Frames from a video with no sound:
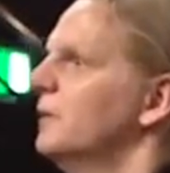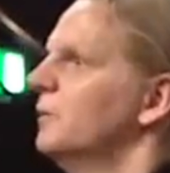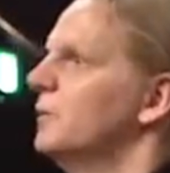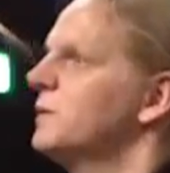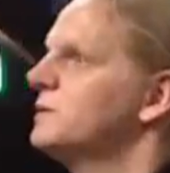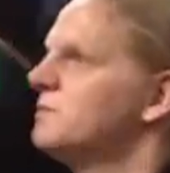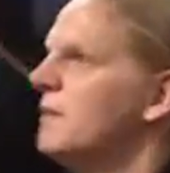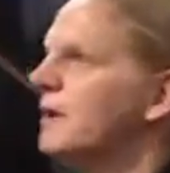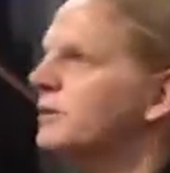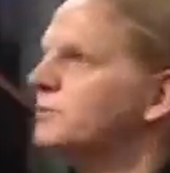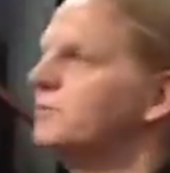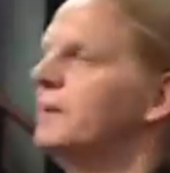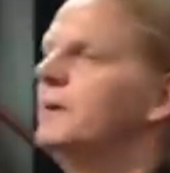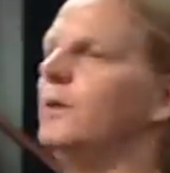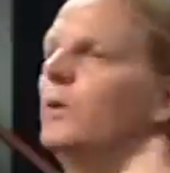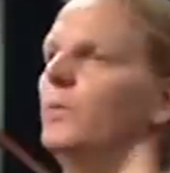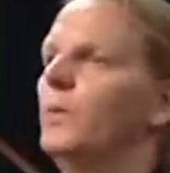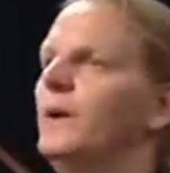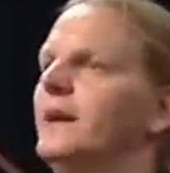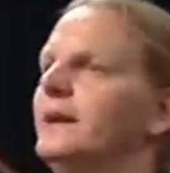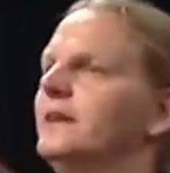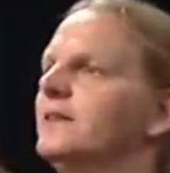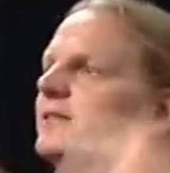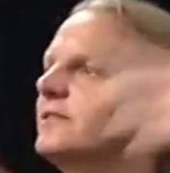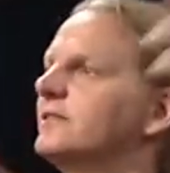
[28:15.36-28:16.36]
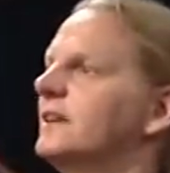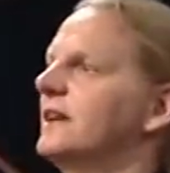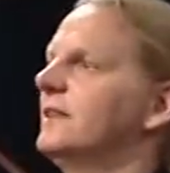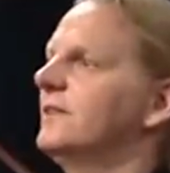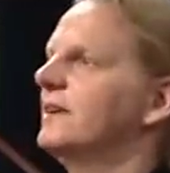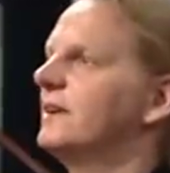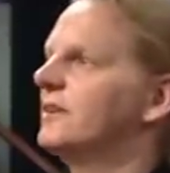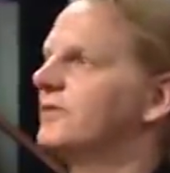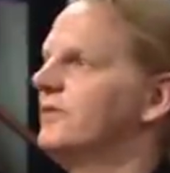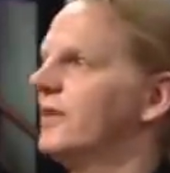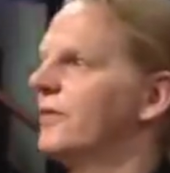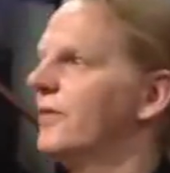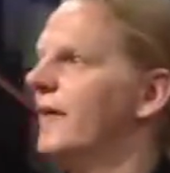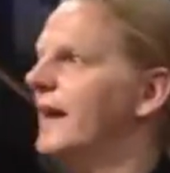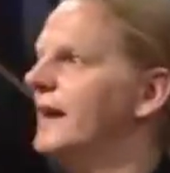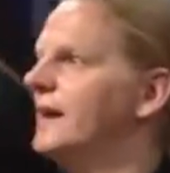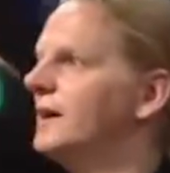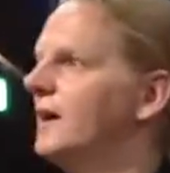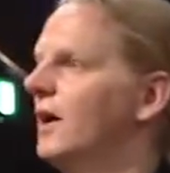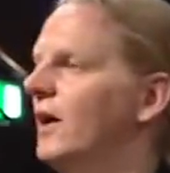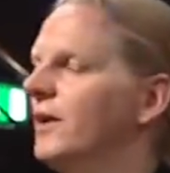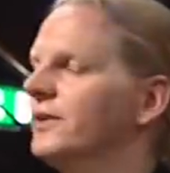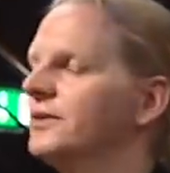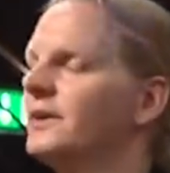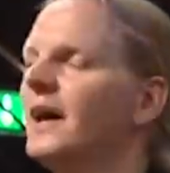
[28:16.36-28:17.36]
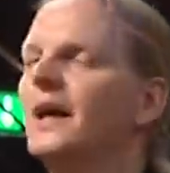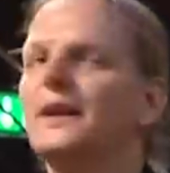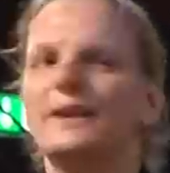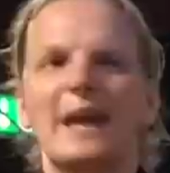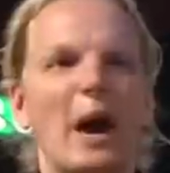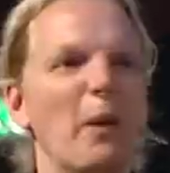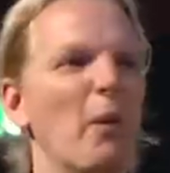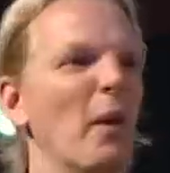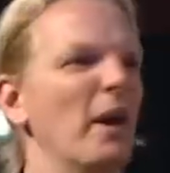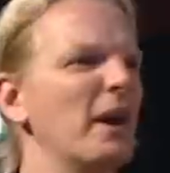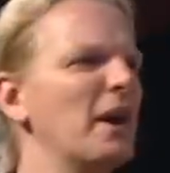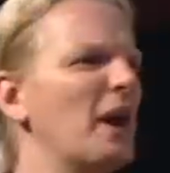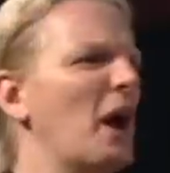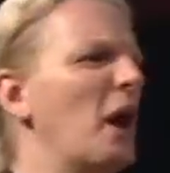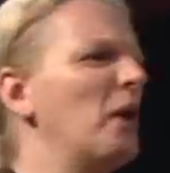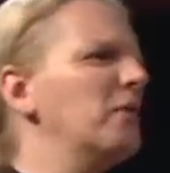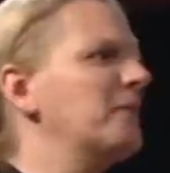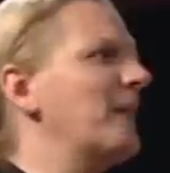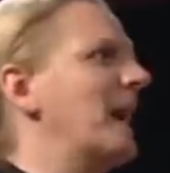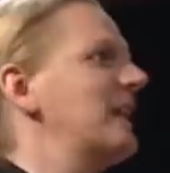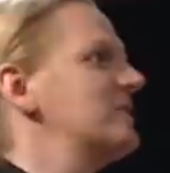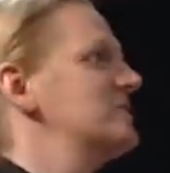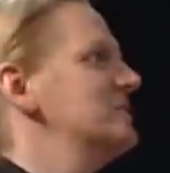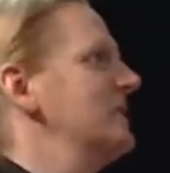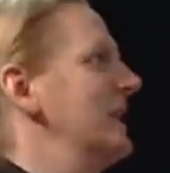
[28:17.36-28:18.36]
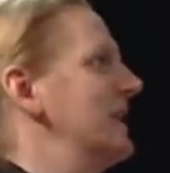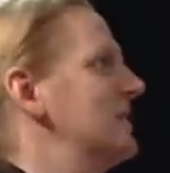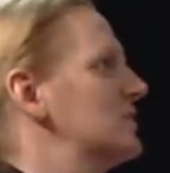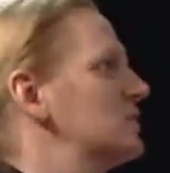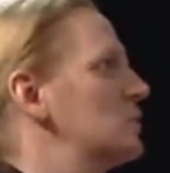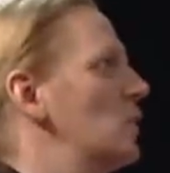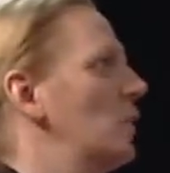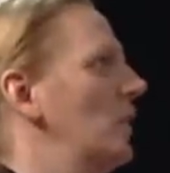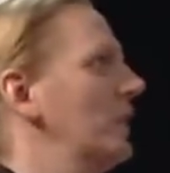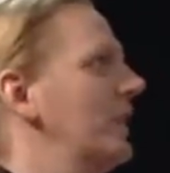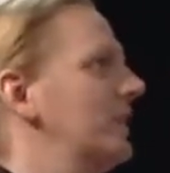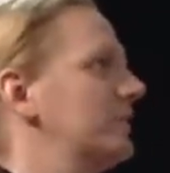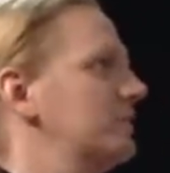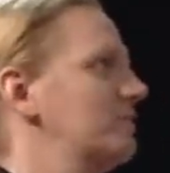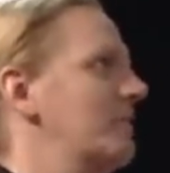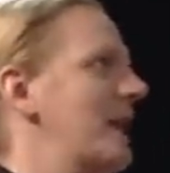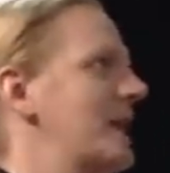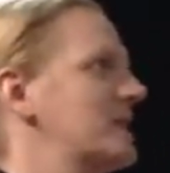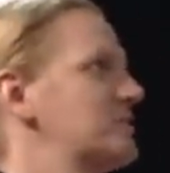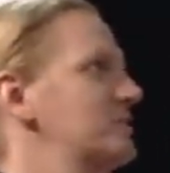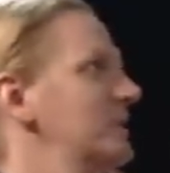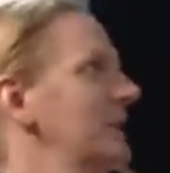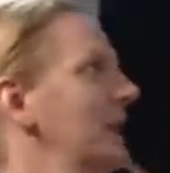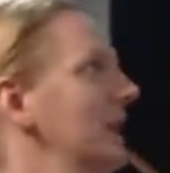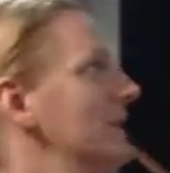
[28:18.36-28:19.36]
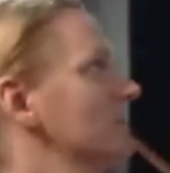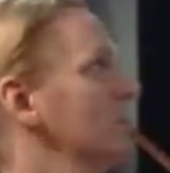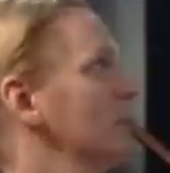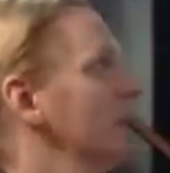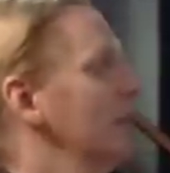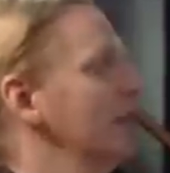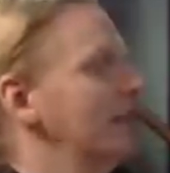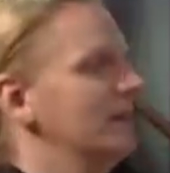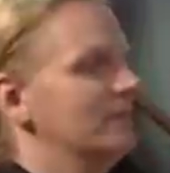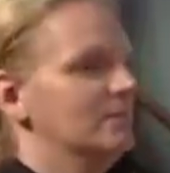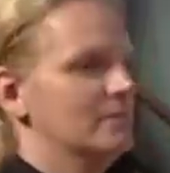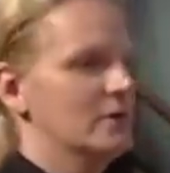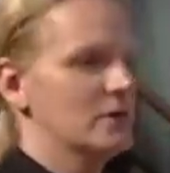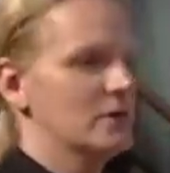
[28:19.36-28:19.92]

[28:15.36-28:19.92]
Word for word: which must mean that we can see things that they can't. Now, one and a half thousand years sort of doesn't matter in, in